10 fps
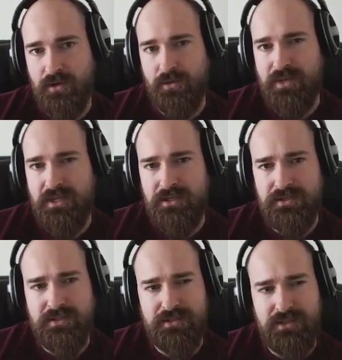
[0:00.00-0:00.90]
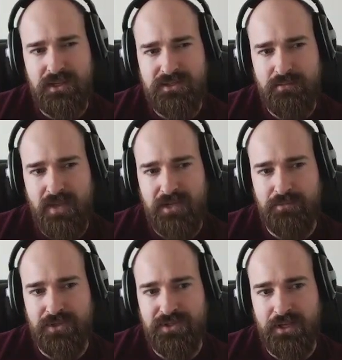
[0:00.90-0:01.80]
Although he is, he has that
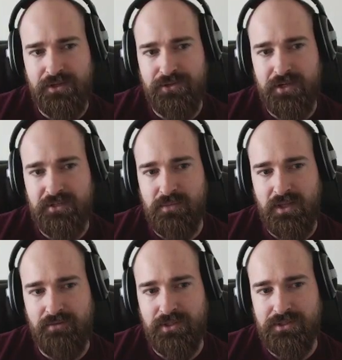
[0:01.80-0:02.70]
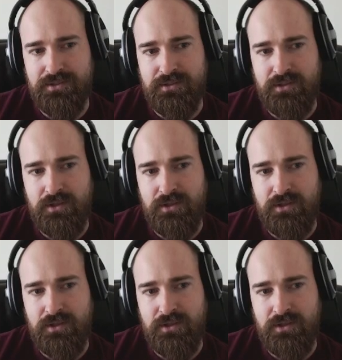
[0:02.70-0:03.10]
bad personality trait. He's malevolent.